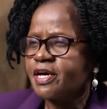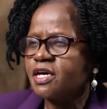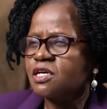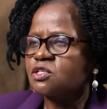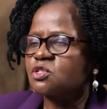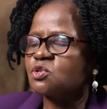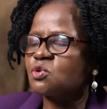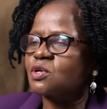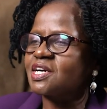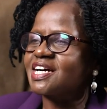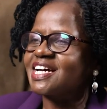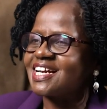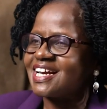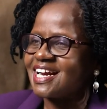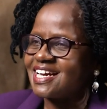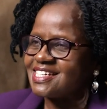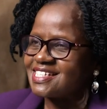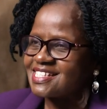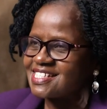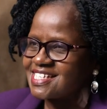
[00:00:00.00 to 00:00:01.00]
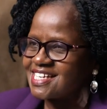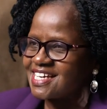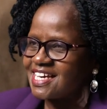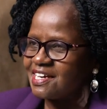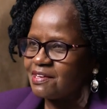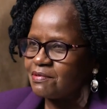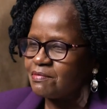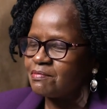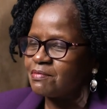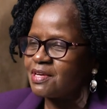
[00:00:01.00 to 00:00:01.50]
So Christ
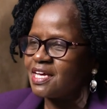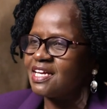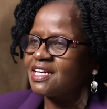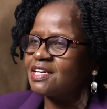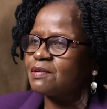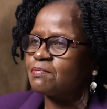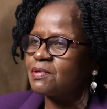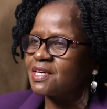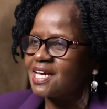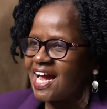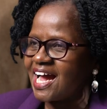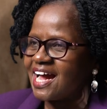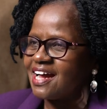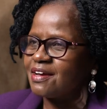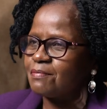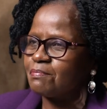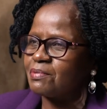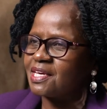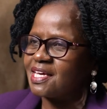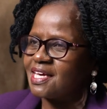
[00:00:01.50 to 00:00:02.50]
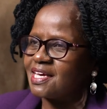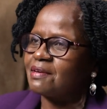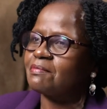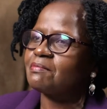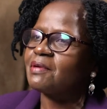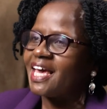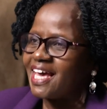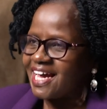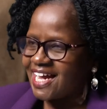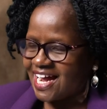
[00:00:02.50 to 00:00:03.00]
came and
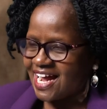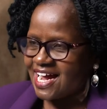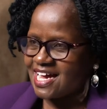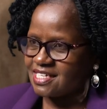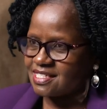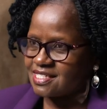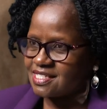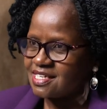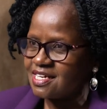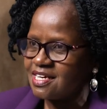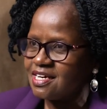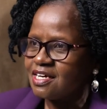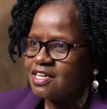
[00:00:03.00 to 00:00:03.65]
became a curse,